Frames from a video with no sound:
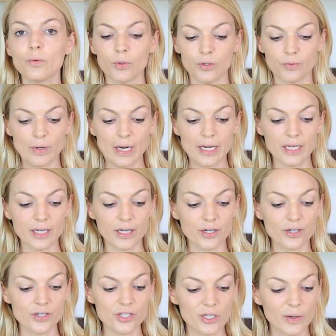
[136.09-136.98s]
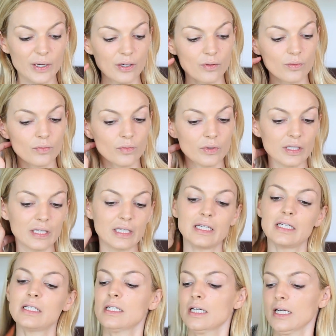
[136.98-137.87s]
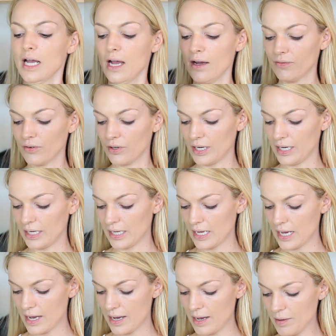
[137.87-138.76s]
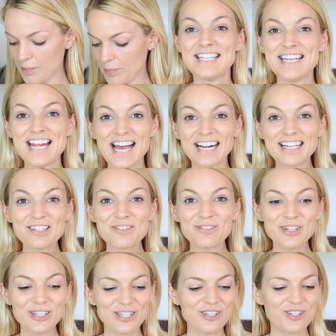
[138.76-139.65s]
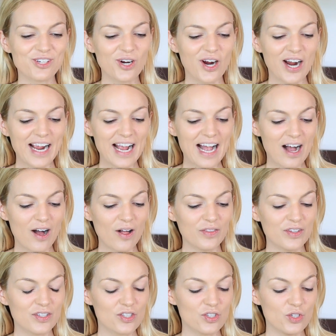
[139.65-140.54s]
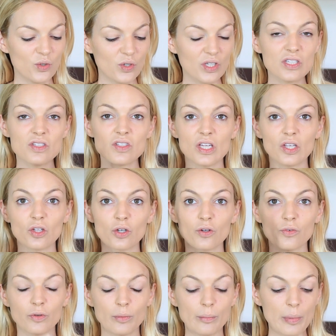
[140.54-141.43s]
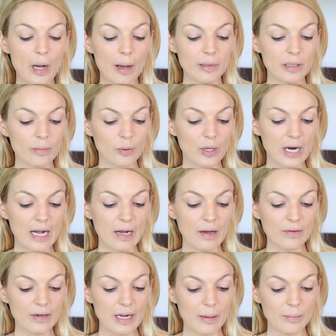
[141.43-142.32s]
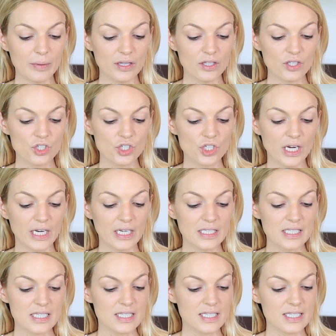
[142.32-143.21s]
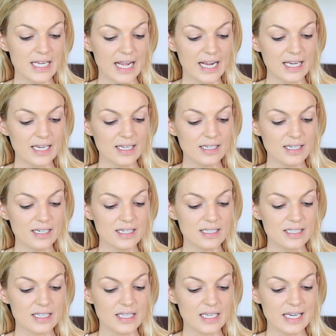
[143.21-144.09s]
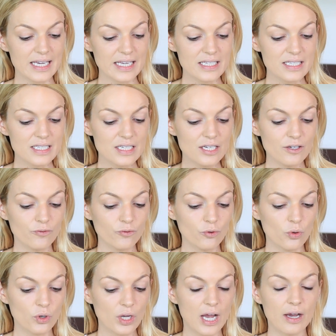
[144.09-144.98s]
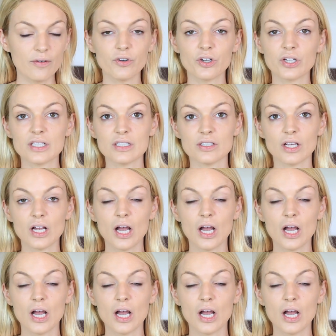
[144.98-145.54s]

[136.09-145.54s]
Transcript: one right here, so I don't really need to cover any up. Next, we're going to try out this new concealer from Bobbi Brown. I'm in the shade Sand, and it's the Instant Full Cover